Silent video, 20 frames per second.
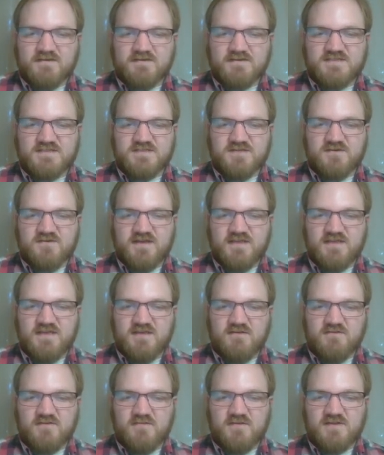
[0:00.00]
So I
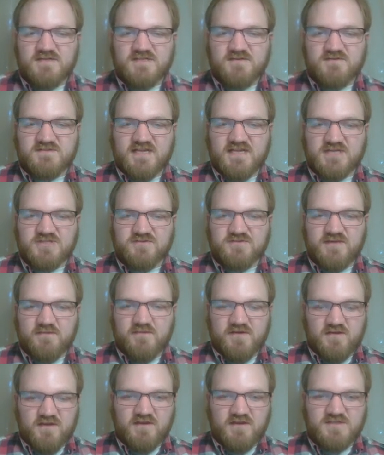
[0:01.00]
think what I'm going to do is I'm going
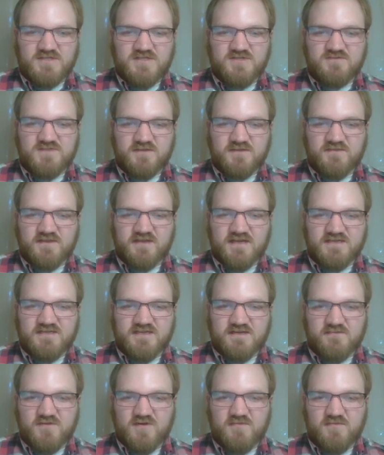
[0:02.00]
to undo something I
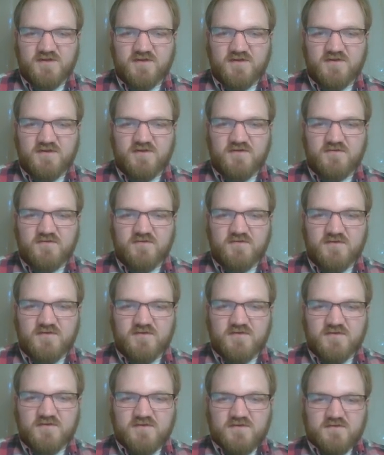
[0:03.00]
did a moment ago
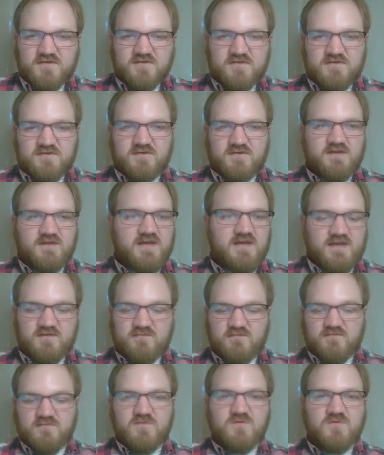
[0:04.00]

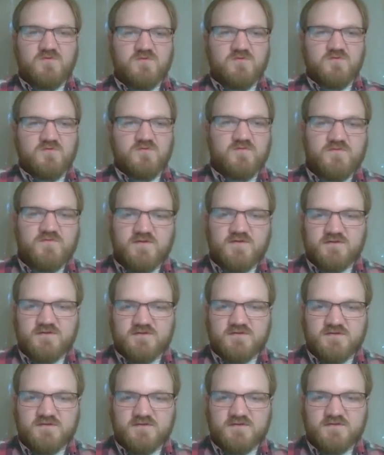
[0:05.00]
and move
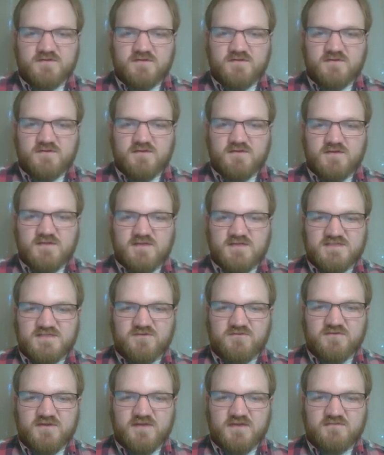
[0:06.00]
this
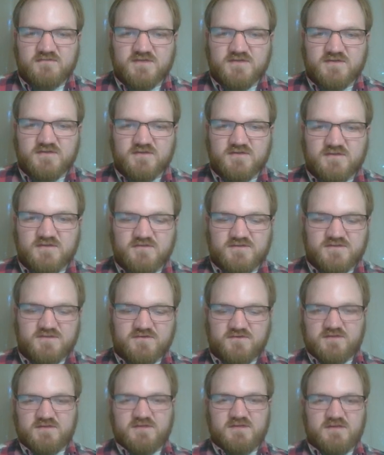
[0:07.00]
ground
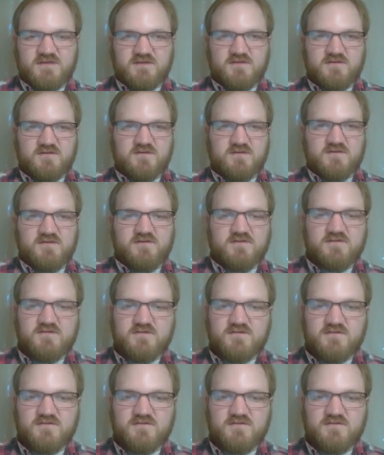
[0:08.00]
closer here.